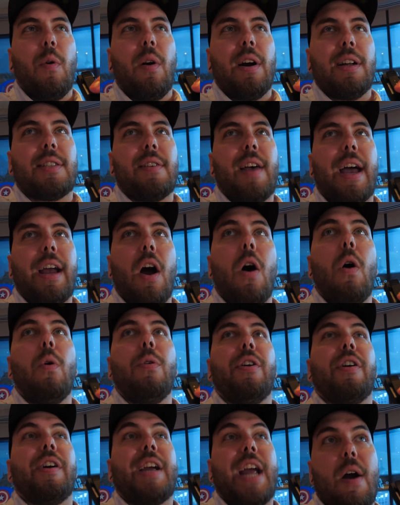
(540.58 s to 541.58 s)
where it's like,
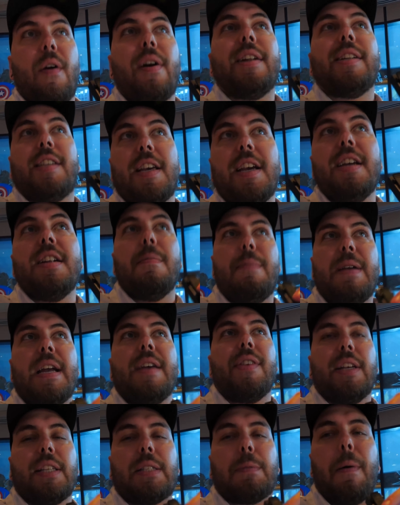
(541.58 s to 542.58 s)
oh, they're guaranteed to be
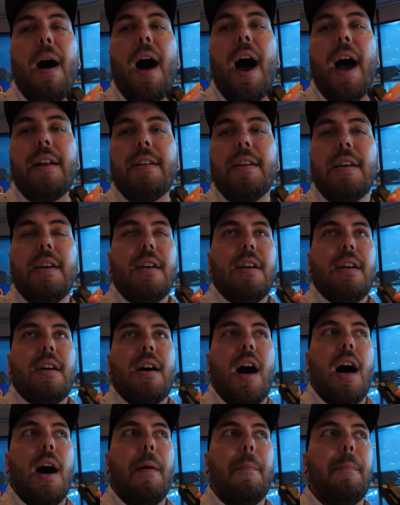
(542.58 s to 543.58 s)
in this spot.
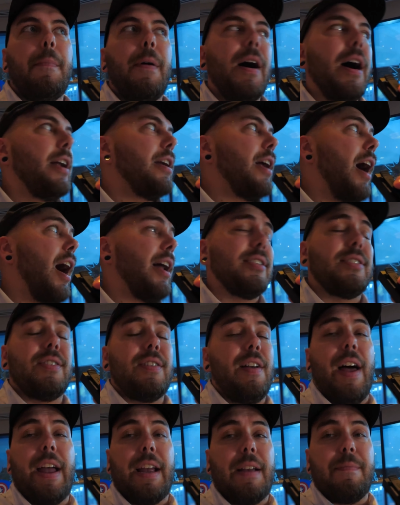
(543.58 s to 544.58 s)
Um, but
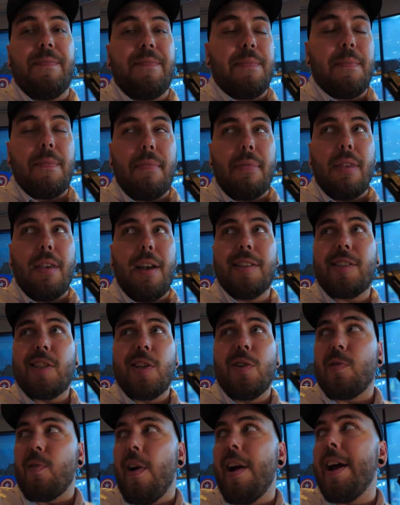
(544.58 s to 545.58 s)
honestly, like it's
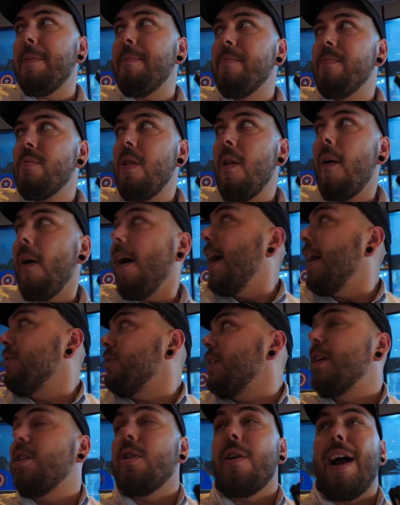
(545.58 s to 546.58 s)
so great
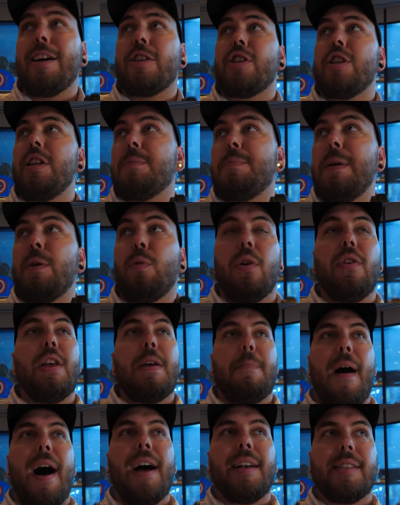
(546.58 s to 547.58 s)
every interaction has been
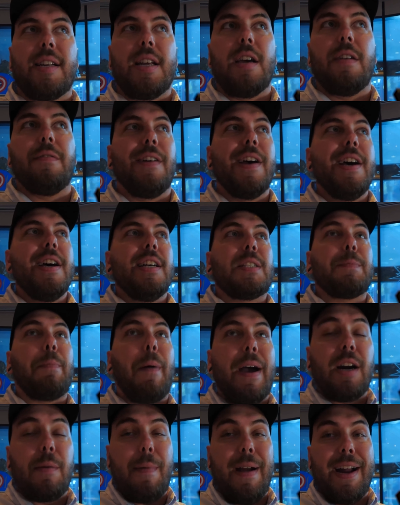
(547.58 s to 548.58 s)
really positive.
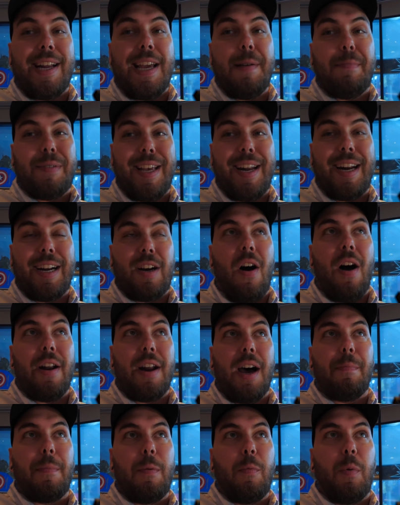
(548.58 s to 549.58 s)
Spider Man keeps getting
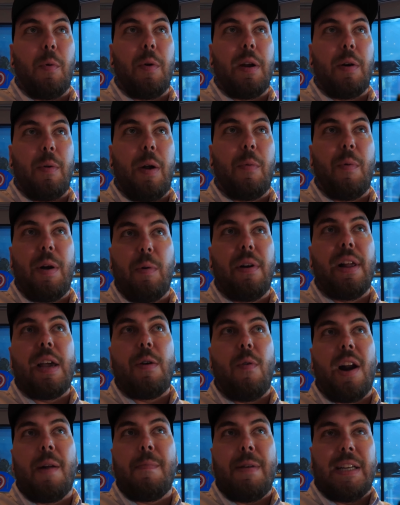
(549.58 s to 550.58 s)
caught up, but we and we
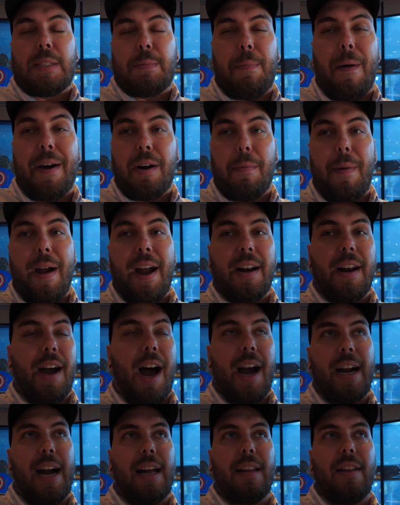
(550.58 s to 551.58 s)
really want to meet Spider Man.
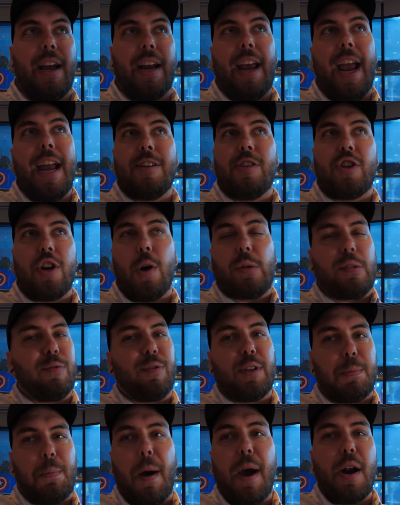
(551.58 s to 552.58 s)
I got like eight jokes
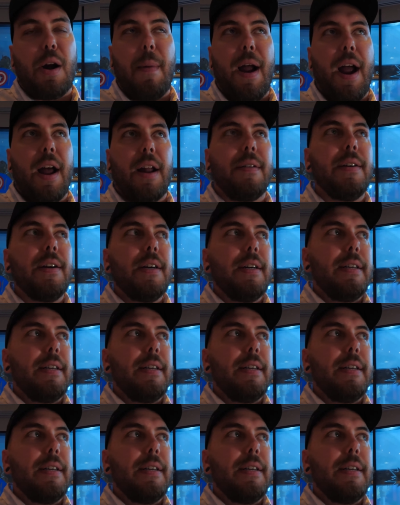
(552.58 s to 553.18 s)
for Spider Man.